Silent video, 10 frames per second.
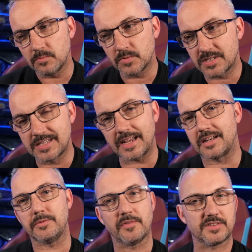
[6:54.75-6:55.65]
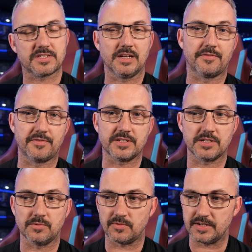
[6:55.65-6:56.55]
was deadly with his deliveries
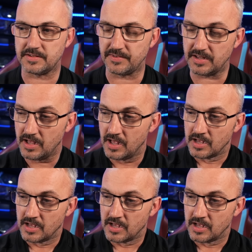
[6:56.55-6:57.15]
and all the rest of it.